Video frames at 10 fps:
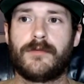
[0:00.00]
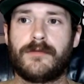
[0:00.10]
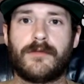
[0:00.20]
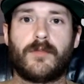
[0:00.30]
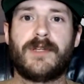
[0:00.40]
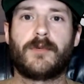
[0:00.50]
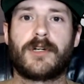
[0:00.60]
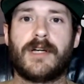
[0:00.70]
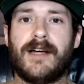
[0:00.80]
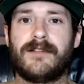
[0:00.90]
we
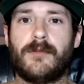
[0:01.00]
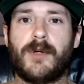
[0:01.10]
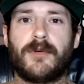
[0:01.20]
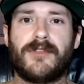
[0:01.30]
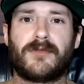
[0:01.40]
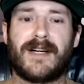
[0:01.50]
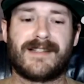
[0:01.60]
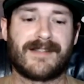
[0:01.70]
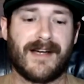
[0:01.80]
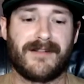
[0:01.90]
were on the right
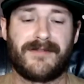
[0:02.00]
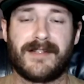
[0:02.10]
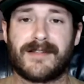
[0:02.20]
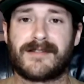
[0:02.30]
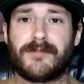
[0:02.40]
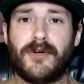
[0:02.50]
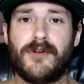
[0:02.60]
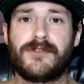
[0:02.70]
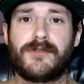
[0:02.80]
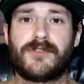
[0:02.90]
side of things, I
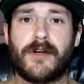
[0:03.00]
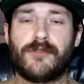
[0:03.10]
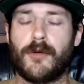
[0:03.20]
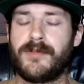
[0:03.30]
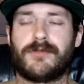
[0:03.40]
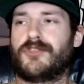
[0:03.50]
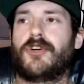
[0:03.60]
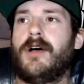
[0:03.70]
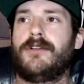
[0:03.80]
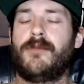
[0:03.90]
suppose, when Gustavo Lopez was a
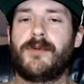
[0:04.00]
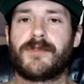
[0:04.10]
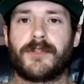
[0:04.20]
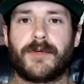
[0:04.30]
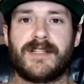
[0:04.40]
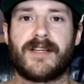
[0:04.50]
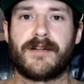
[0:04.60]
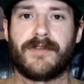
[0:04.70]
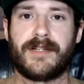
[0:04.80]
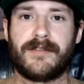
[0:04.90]
draw. Nobody was on the right side
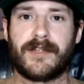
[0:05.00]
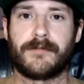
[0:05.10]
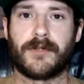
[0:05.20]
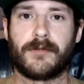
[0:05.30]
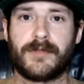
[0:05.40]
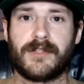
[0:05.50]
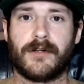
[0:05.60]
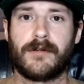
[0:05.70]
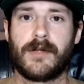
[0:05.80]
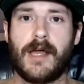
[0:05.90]
of anything, but, you
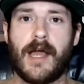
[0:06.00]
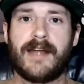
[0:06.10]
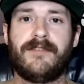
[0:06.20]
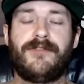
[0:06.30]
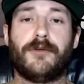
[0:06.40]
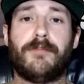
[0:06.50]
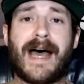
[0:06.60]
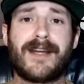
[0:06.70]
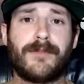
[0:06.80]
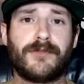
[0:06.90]
know, I didn't feel
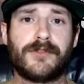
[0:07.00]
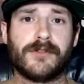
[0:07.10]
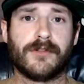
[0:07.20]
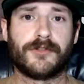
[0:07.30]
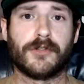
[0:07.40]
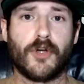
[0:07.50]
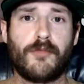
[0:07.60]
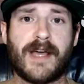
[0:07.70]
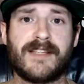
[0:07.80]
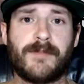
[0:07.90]
bad about the
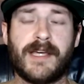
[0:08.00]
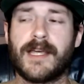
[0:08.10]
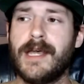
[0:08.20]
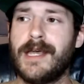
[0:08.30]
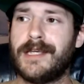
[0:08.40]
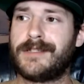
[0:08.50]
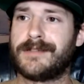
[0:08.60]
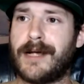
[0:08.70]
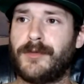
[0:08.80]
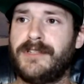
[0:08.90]
Lopez pick. It's
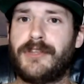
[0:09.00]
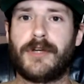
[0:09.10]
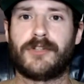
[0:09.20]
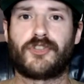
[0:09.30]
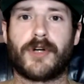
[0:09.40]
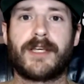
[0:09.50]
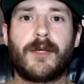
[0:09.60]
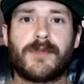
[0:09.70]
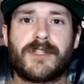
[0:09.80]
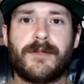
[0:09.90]
just I really thought
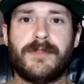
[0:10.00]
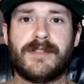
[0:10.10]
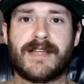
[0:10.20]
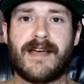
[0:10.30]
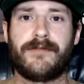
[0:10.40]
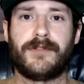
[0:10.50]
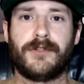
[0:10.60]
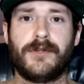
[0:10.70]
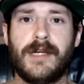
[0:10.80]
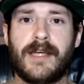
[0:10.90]
striking was going to be his
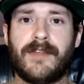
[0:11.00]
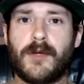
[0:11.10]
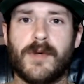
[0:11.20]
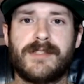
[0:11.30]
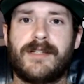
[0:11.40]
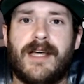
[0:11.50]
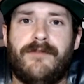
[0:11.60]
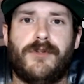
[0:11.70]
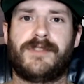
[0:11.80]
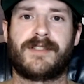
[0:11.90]
avenue and that he wasn't going to have
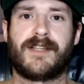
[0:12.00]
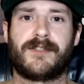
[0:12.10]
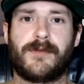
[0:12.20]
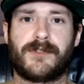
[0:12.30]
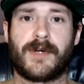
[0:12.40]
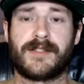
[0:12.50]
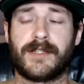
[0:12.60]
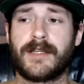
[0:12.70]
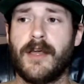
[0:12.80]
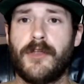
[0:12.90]
no success with his
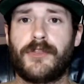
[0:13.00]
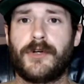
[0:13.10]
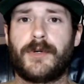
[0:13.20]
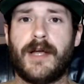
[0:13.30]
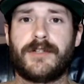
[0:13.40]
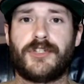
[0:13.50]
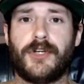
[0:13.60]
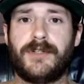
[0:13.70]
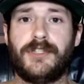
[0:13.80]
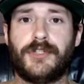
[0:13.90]
wrestling. Third round, he
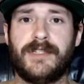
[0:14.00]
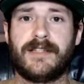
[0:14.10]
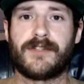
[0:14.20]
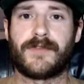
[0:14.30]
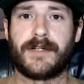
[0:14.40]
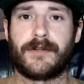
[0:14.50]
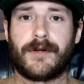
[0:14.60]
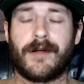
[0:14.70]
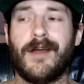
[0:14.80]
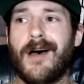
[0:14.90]
showed he could get this fight to the
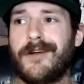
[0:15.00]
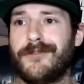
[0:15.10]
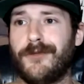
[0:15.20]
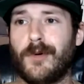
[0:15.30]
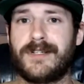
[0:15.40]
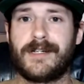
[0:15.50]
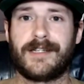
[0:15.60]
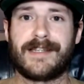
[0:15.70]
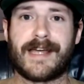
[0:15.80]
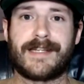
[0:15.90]
ground.
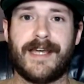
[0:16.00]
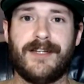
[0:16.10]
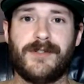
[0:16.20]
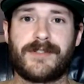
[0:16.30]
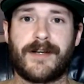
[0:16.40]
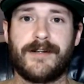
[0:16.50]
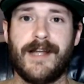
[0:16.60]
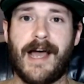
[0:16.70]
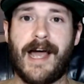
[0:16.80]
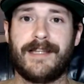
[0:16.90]
Unfortunately, that cage is there.
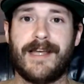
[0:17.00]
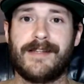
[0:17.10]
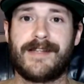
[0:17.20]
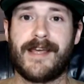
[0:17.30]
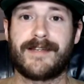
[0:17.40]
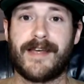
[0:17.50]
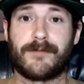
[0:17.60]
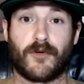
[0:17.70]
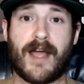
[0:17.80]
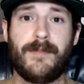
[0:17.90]
Haile Alatang
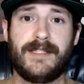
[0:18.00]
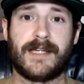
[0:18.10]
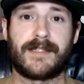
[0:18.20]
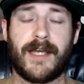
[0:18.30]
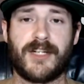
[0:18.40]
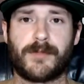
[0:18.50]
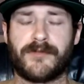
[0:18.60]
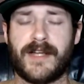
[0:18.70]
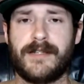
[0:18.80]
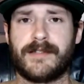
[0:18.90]
kept grabbing that cage,
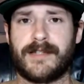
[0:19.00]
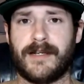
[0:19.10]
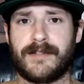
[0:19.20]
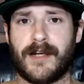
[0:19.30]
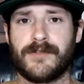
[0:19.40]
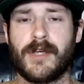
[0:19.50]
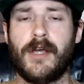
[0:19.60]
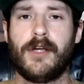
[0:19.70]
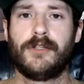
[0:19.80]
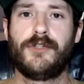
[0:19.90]
preventing the takedowns,
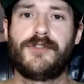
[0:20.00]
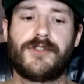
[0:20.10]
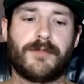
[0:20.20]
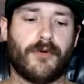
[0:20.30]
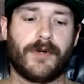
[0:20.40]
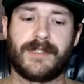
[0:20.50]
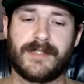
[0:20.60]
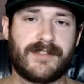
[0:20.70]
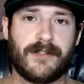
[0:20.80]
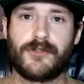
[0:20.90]
loses a point.
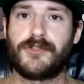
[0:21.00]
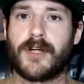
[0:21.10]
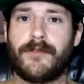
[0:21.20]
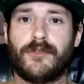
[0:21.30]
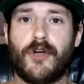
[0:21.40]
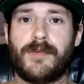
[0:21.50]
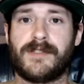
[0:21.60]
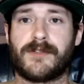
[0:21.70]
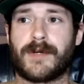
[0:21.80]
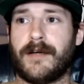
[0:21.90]
Still Gustavo
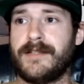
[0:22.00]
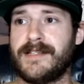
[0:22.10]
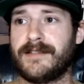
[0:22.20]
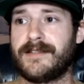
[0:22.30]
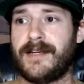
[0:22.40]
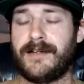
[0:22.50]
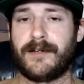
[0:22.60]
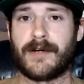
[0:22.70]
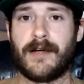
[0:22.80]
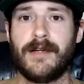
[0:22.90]
Lopez's round. He's got the
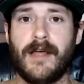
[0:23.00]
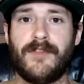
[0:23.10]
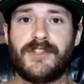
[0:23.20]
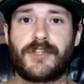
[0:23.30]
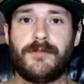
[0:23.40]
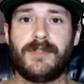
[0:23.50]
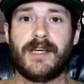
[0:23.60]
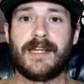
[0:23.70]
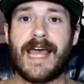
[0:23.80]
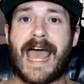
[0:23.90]
10-8 round. This could be
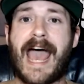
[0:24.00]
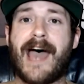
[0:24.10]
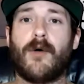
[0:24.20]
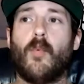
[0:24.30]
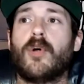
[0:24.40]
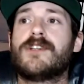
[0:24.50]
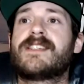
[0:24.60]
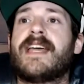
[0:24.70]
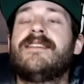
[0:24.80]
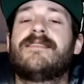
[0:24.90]
an, at
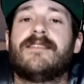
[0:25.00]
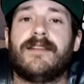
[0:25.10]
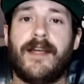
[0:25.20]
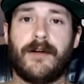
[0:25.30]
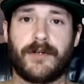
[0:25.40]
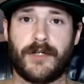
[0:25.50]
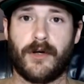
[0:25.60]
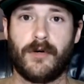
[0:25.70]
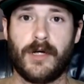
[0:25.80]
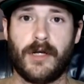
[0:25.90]
worst case
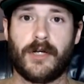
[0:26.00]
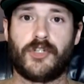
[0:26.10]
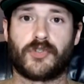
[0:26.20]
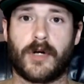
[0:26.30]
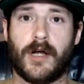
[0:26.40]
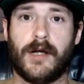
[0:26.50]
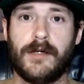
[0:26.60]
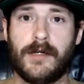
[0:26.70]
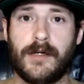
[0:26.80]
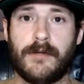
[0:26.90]
scenario, a
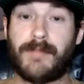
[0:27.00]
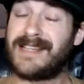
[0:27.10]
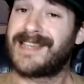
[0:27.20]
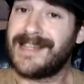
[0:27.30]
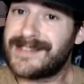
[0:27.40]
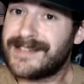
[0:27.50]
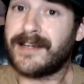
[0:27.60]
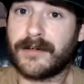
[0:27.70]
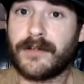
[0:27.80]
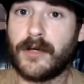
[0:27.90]
draw. Best case
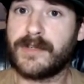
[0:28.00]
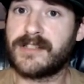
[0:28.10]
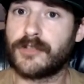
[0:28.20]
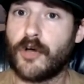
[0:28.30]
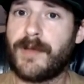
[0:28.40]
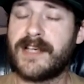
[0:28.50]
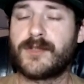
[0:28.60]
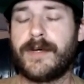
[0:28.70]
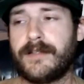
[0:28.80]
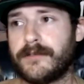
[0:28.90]
scenario, it's a
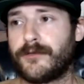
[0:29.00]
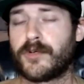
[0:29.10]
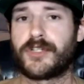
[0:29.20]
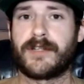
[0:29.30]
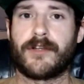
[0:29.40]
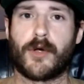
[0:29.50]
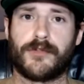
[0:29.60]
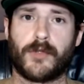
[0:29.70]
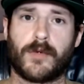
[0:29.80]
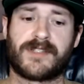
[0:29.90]
Lopez win. Unfortunately, they go
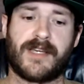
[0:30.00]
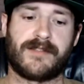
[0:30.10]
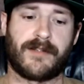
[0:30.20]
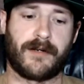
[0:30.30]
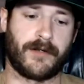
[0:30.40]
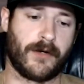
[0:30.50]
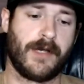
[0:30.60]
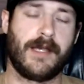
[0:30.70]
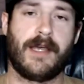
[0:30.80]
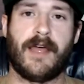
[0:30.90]
with the worst case scenario,
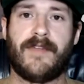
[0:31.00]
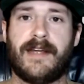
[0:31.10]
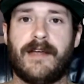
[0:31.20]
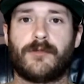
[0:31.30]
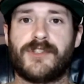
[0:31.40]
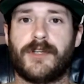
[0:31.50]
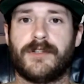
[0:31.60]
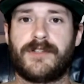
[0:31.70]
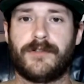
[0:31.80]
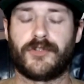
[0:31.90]
and that
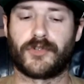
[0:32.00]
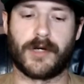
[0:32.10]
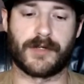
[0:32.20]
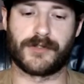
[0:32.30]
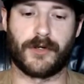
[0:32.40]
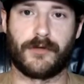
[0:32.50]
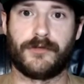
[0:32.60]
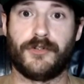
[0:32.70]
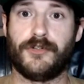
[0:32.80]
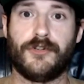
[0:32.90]
results in the draw. So
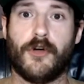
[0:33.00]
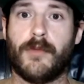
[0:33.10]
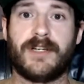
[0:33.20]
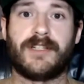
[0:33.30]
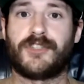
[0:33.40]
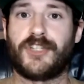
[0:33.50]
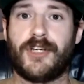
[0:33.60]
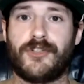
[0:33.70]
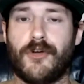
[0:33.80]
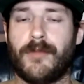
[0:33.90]
no money
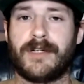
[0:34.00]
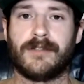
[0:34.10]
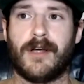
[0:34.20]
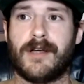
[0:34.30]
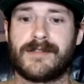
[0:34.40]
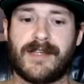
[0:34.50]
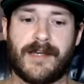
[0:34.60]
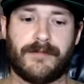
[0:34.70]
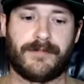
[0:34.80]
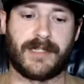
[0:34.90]
exchange, no money loss.
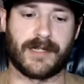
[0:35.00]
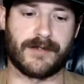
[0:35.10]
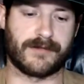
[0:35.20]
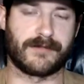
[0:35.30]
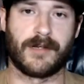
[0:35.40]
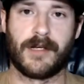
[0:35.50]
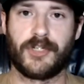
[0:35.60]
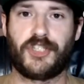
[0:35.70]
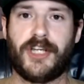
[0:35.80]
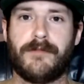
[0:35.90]
And because
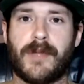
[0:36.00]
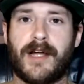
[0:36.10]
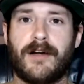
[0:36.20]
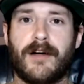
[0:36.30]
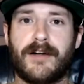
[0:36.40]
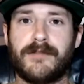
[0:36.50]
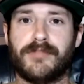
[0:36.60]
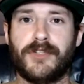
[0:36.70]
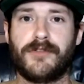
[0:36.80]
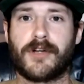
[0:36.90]
Shitmire already
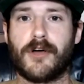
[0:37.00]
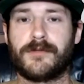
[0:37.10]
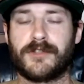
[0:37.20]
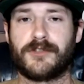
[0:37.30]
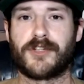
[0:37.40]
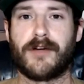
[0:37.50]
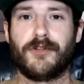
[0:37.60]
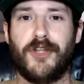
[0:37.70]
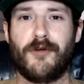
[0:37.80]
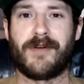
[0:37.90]
blew the
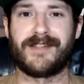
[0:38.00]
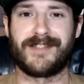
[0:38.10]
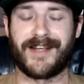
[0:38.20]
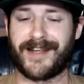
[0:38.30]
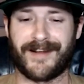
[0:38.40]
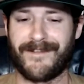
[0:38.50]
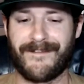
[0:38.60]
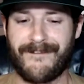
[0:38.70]
Gustavo Lopez ticket,